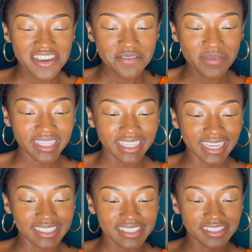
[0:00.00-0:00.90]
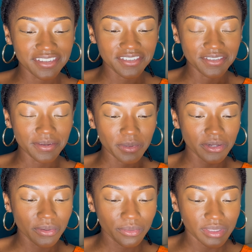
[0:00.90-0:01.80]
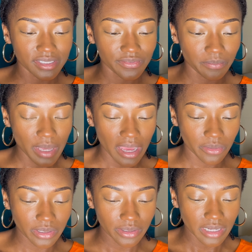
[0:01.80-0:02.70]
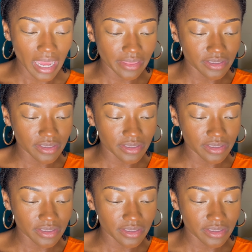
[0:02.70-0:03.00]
but yeah, so I'm gonna go in with this powder.